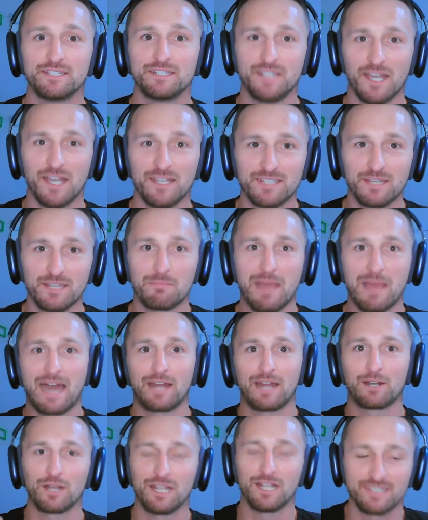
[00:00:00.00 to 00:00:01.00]
doesn't
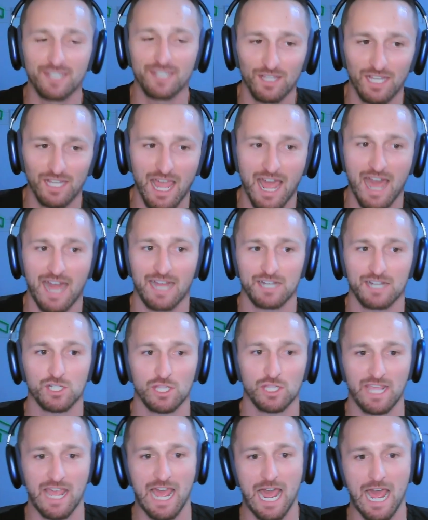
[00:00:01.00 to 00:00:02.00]
matter until it
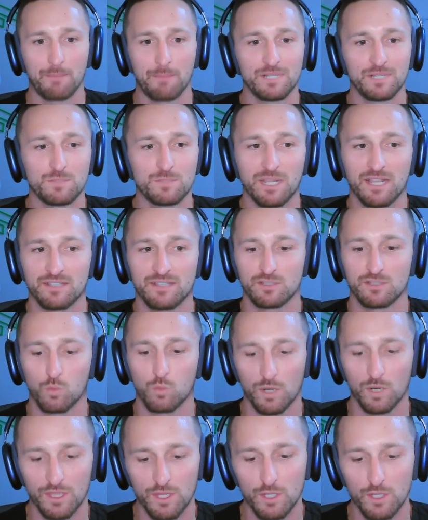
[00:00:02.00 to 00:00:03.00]
actually happens, because it's
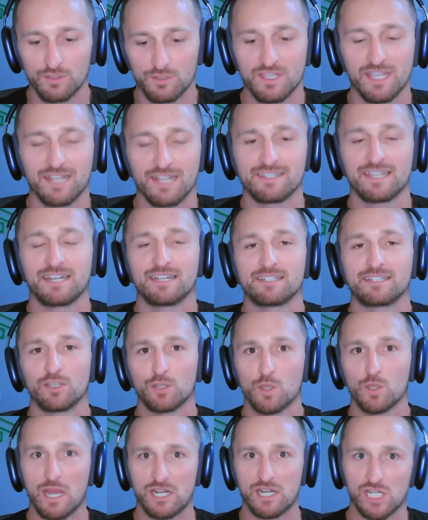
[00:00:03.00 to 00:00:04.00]
one of those things that
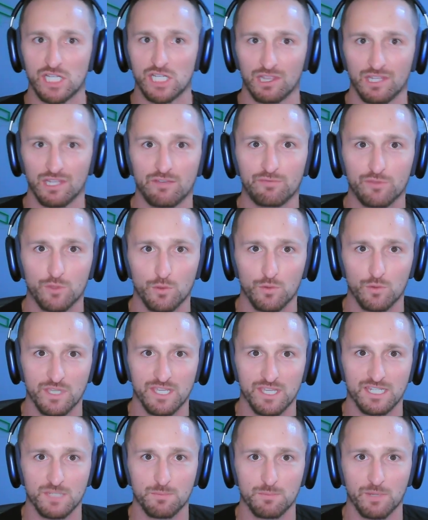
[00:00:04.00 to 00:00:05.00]
until you actually live through
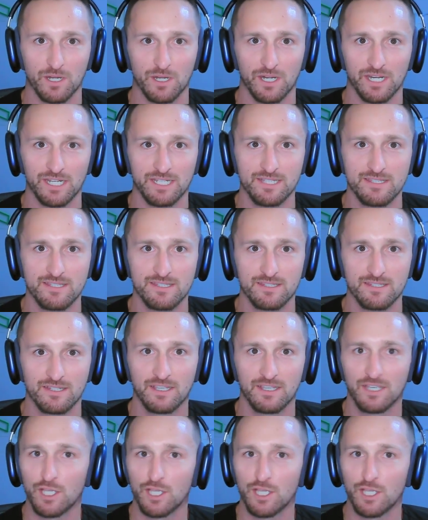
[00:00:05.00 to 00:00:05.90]
the experience,